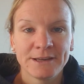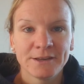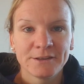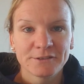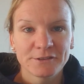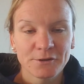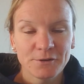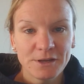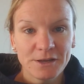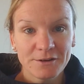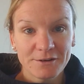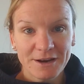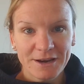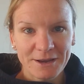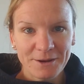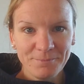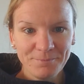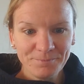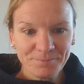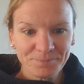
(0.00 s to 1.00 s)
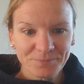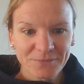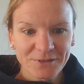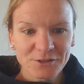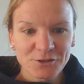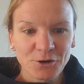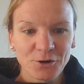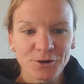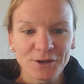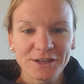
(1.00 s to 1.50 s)
So here I am
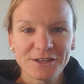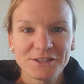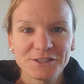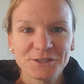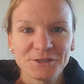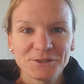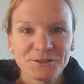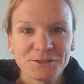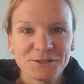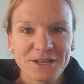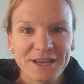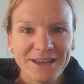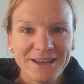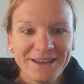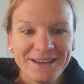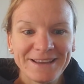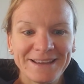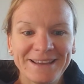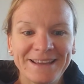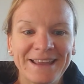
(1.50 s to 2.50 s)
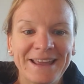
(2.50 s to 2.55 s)
talking to you today